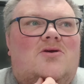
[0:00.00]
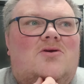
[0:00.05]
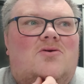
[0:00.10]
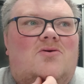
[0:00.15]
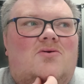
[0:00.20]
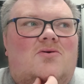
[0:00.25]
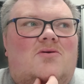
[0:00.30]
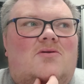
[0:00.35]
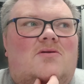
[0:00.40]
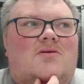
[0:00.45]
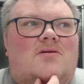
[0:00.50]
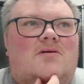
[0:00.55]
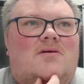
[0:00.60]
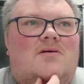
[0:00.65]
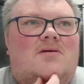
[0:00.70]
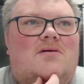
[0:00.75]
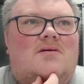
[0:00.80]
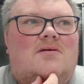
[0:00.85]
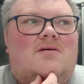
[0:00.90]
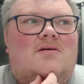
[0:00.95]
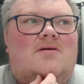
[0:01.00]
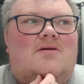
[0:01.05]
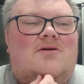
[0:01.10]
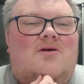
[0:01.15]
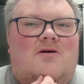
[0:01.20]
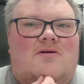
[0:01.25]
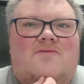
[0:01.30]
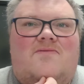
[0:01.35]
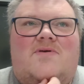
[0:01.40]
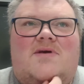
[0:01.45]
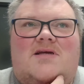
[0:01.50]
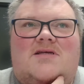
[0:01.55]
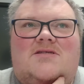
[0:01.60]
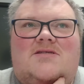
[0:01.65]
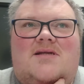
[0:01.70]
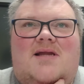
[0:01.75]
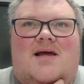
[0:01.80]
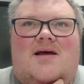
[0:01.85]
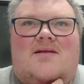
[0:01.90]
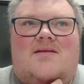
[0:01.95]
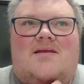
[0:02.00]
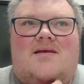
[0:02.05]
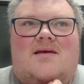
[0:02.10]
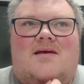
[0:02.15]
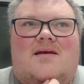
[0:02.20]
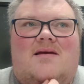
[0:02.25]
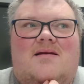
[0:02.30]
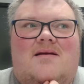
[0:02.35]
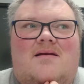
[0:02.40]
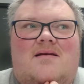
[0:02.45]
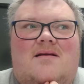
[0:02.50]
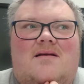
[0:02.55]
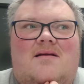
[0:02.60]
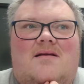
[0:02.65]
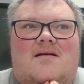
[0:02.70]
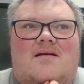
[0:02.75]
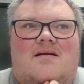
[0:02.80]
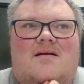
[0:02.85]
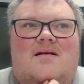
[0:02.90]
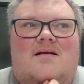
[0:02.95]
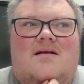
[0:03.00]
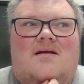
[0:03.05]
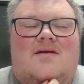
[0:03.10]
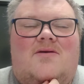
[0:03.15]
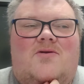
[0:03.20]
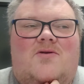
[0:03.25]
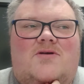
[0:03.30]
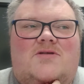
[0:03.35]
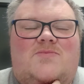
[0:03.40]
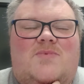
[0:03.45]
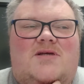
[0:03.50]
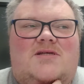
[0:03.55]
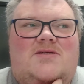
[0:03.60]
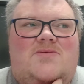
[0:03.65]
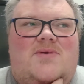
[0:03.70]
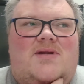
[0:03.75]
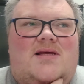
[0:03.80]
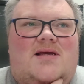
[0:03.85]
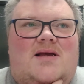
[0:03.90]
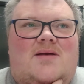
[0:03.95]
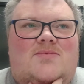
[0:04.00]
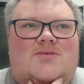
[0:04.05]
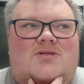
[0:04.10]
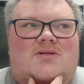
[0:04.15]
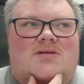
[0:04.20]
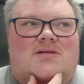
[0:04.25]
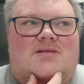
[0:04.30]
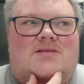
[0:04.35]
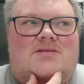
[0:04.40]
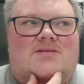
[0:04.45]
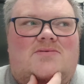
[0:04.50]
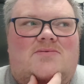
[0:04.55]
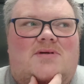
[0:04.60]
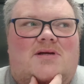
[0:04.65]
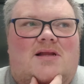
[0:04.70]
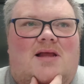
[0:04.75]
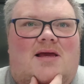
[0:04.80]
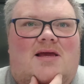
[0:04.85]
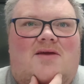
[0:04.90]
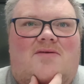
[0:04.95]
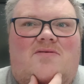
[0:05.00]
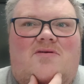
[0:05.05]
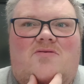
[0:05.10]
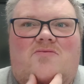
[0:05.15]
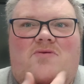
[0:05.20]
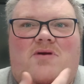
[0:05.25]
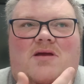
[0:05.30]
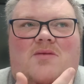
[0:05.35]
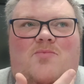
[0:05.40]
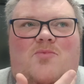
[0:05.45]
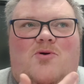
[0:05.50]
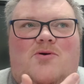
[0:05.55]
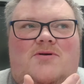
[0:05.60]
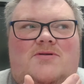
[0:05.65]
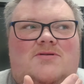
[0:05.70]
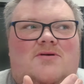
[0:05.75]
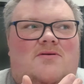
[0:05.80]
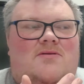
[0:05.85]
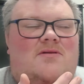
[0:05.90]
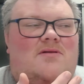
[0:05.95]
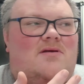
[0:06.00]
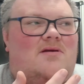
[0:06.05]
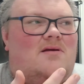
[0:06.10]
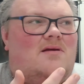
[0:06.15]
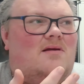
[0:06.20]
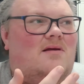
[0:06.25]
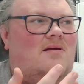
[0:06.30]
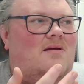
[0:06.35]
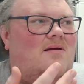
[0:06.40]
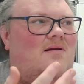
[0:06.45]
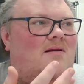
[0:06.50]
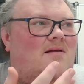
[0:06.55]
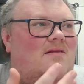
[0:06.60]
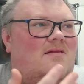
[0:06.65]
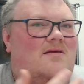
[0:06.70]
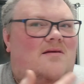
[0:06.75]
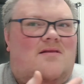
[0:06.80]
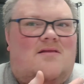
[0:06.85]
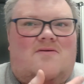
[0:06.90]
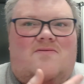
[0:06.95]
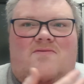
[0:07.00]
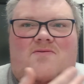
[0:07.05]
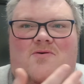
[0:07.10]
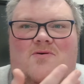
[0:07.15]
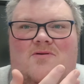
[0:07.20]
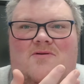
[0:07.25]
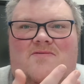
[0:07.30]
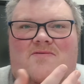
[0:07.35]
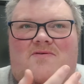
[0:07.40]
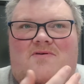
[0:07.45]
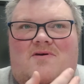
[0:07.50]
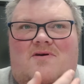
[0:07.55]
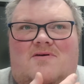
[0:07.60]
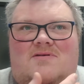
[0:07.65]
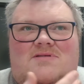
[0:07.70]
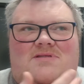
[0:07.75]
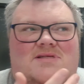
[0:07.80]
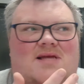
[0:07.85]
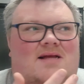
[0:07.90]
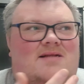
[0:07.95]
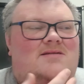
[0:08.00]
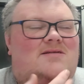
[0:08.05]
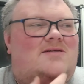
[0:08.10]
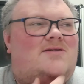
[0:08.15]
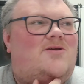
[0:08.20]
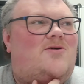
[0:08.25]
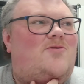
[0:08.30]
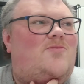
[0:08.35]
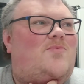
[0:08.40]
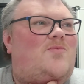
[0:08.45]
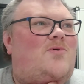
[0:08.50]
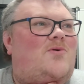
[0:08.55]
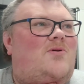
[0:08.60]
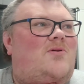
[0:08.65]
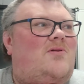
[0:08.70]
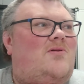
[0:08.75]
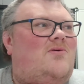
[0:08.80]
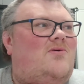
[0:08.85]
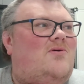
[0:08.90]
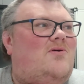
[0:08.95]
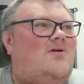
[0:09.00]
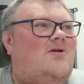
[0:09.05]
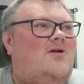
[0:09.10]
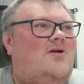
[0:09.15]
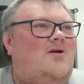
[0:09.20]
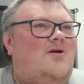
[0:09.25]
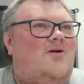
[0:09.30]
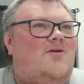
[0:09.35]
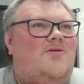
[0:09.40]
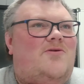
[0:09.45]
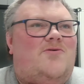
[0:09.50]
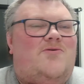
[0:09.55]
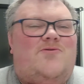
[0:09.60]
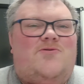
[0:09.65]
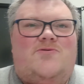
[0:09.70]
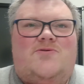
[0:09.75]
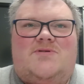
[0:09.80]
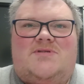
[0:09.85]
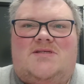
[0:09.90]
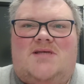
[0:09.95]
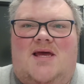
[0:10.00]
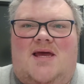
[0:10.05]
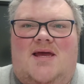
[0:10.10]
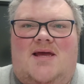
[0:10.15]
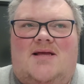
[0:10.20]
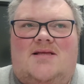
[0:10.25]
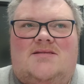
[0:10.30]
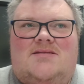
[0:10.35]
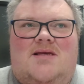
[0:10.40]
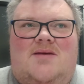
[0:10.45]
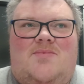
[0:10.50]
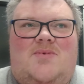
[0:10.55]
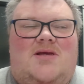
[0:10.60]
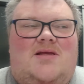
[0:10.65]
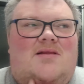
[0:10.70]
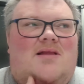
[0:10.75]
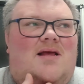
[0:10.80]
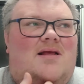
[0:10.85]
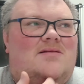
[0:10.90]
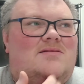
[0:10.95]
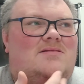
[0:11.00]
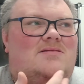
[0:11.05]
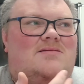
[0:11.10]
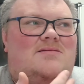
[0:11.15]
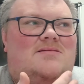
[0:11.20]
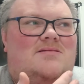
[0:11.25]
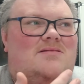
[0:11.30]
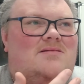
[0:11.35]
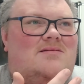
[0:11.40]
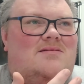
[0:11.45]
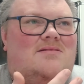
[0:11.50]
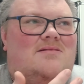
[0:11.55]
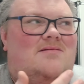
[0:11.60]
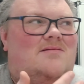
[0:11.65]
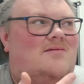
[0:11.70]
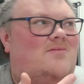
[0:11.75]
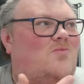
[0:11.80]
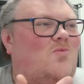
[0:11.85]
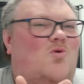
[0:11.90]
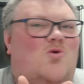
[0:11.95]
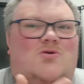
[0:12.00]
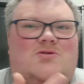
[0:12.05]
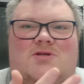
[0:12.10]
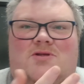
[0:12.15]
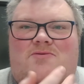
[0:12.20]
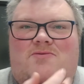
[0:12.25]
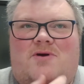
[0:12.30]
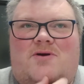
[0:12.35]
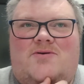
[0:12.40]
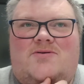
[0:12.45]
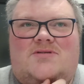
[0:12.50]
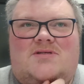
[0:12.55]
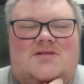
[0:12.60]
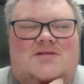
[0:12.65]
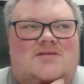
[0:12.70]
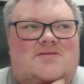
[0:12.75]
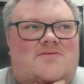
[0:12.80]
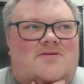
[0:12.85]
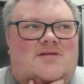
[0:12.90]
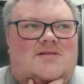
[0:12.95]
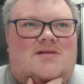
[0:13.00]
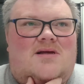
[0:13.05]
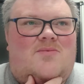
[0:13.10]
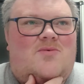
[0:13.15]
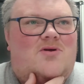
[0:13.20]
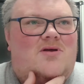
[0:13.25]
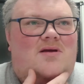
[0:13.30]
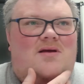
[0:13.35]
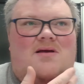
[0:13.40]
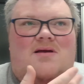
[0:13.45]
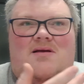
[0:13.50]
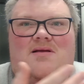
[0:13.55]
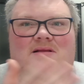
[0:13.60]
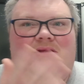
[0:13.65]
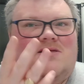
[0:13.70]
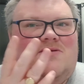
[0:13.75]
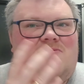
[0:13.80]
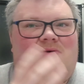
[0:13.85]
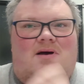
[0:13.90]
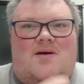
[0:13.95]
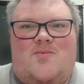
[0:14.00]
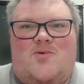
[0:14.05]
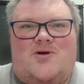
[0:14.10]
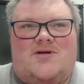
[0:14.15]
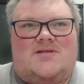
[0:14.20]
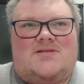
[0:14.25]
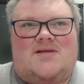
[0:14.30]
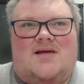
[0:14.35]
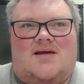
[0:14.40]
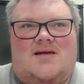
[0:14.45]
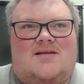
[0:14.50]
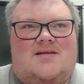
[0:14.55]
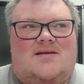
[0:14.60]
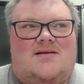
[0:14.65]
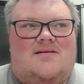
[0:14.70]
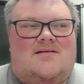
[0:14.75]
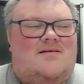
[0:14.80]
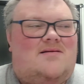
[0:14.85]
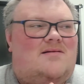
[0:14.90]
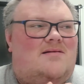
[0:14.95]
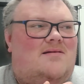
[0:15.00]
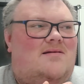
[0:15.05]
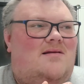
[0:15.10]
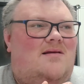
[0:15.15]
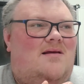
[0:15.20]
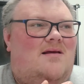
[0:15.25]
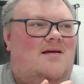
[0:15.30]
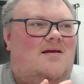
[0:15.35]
good non-fiction out there, you know, especially when it comes to history. Like if you read books on the fall of Constantinople or the Crusades, I mean, that's the Wars of the Roses, for example. That's far more exciting than,